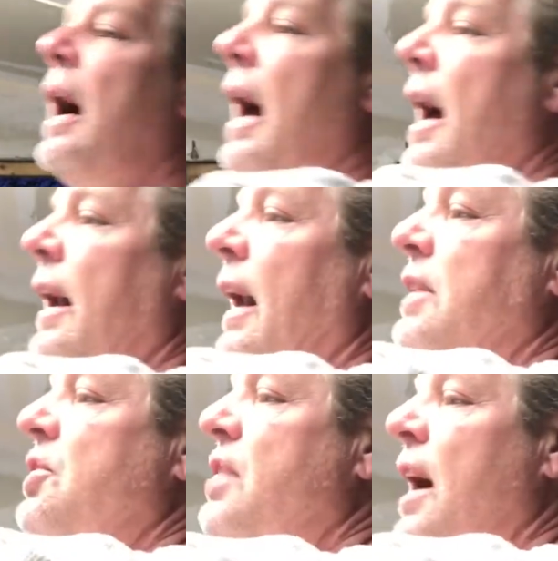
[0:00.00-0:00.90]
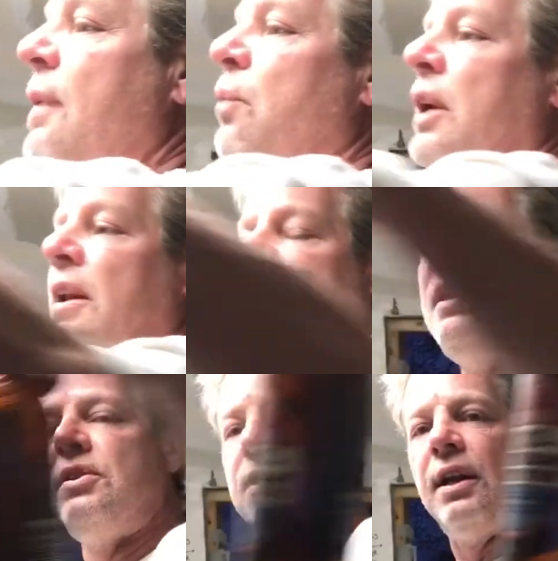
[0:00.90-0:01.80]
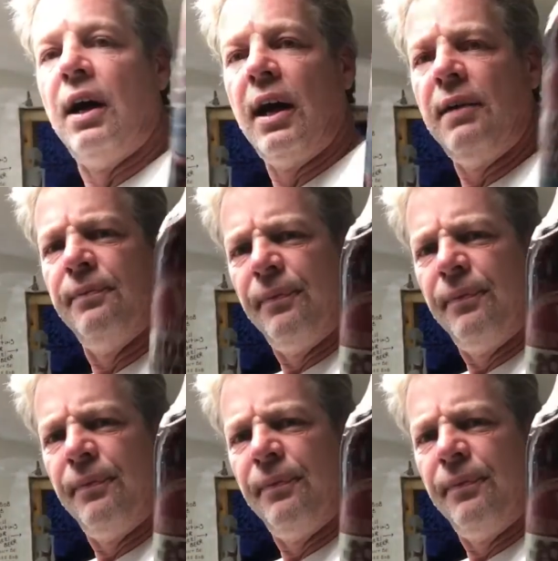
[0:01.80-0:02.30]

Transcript: and I just had one of these tonight.